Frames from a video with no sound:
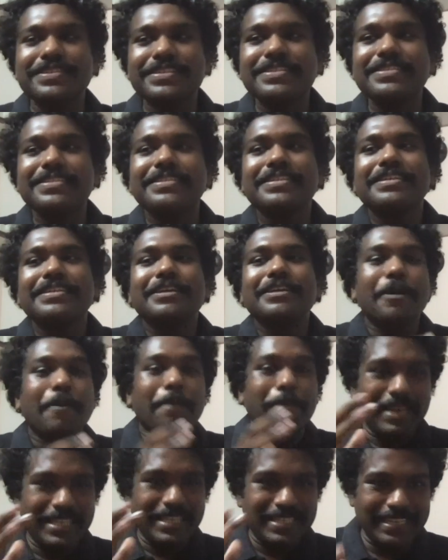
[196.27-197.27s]
So this is
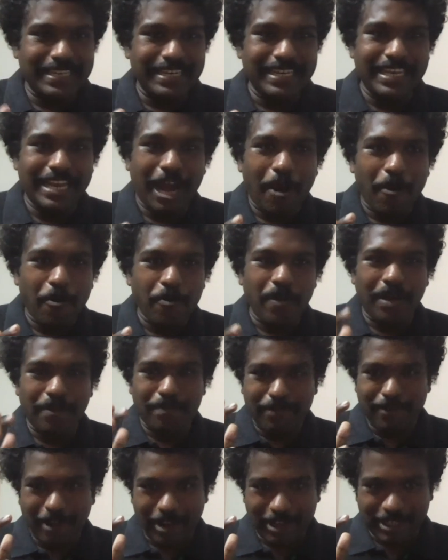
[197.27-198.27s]
basically
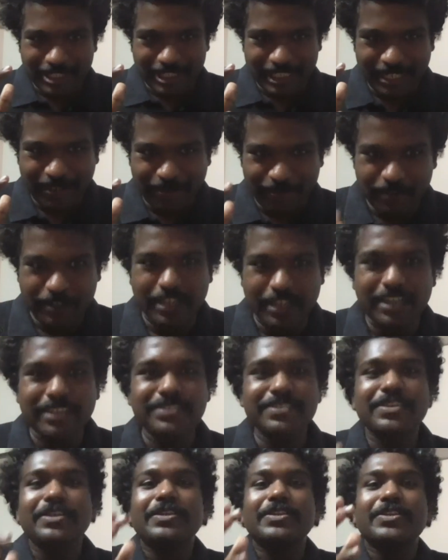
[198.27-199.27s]
how a blockchain
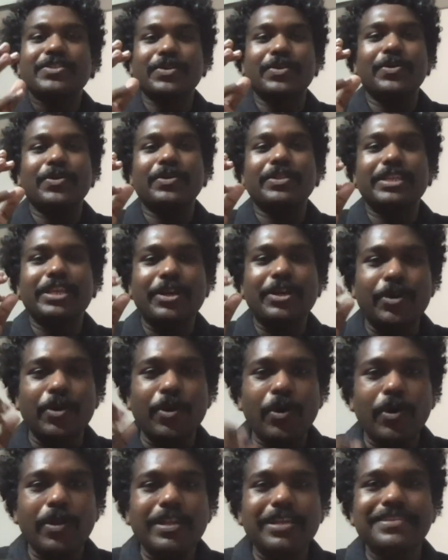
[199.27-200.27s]
works. So
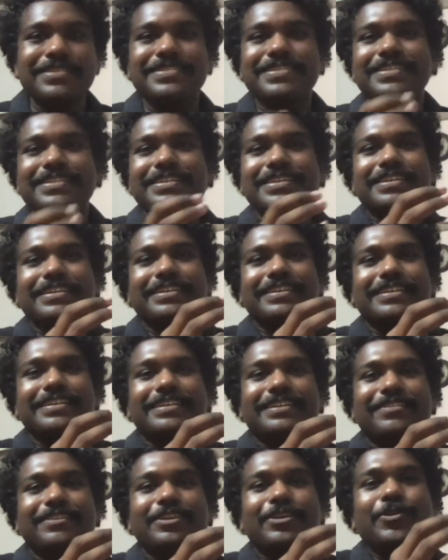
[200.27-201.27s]
the goal is,
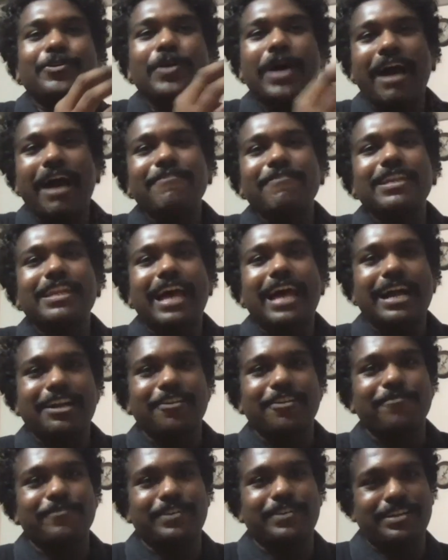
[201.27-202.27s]
you have a
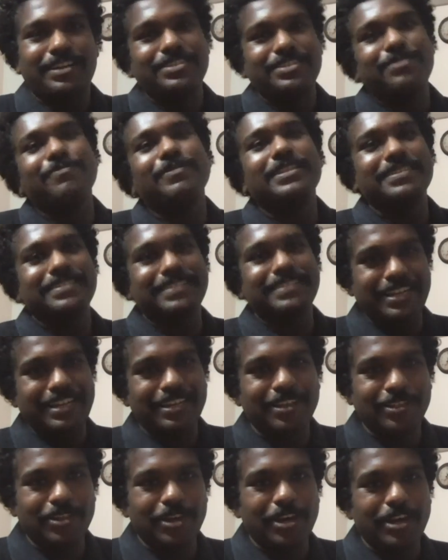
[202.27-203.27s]
lack of trust with
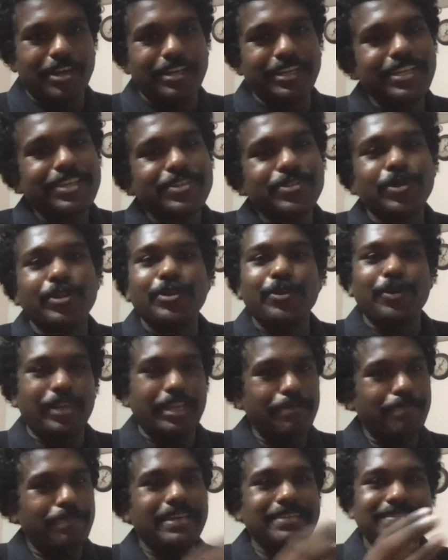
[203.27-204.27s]
a central authority. So
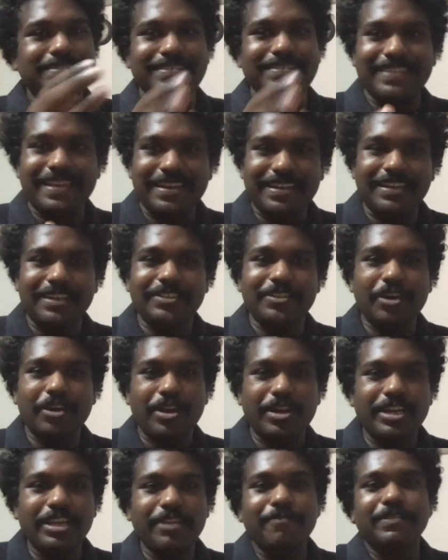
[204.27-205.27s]
you replace the
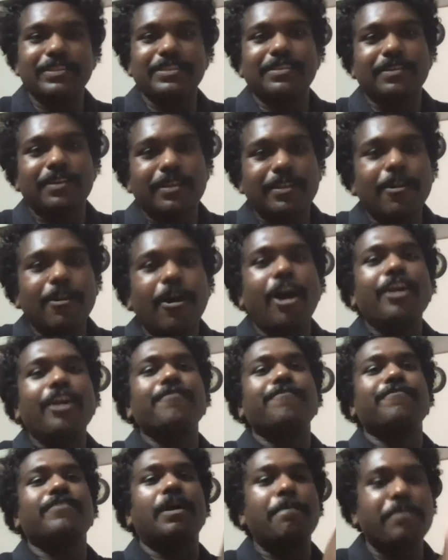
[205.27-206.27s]
central authority with a
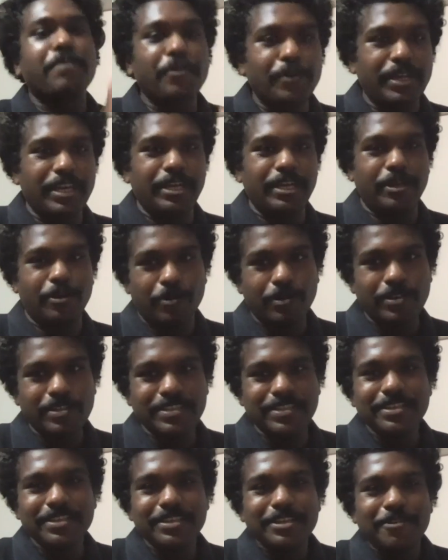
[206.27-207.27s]
lot of computing
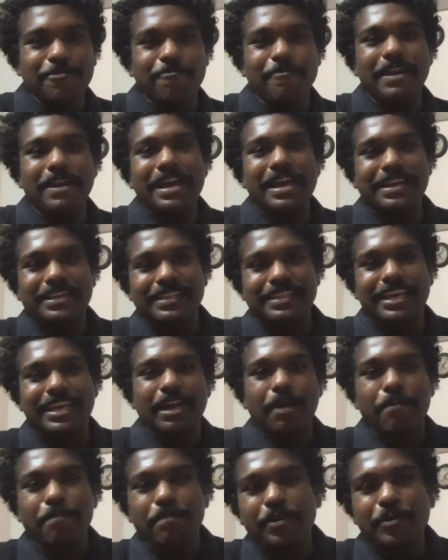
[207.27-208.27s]
nodes where
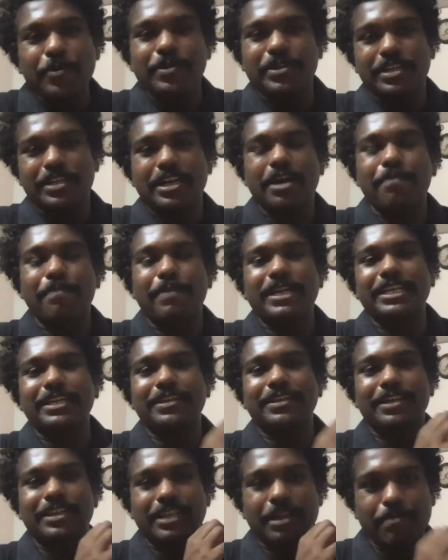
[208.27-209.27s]
they compute a
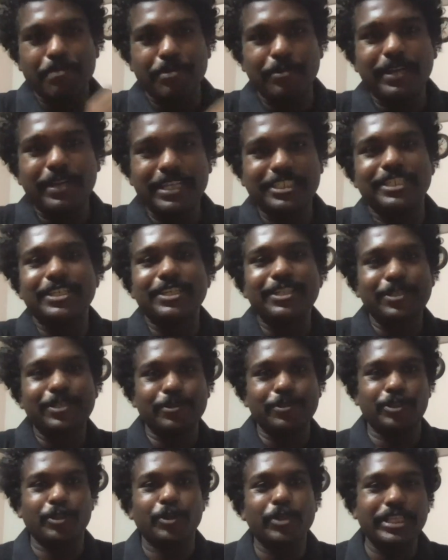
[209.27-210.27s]
particular
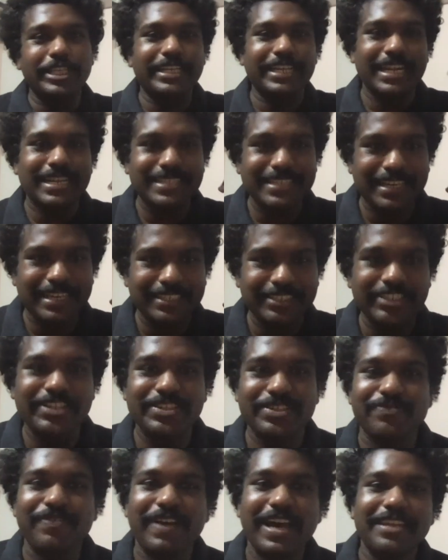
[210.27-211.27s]
computation to show the
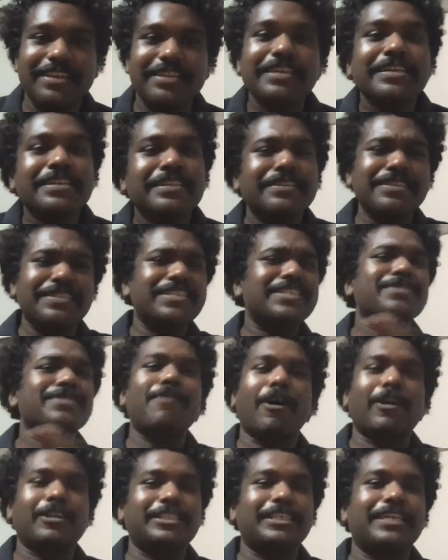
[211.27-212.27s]
transaction is valid. This
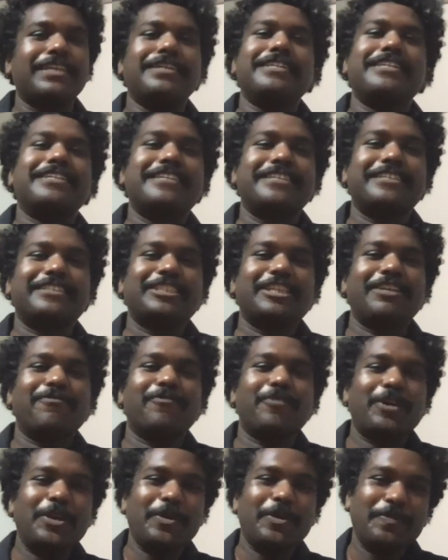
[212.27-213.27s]
is blockchain in a
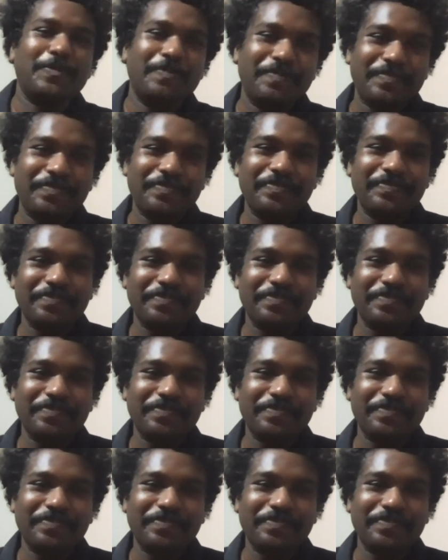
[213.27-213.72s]
nutshell for you.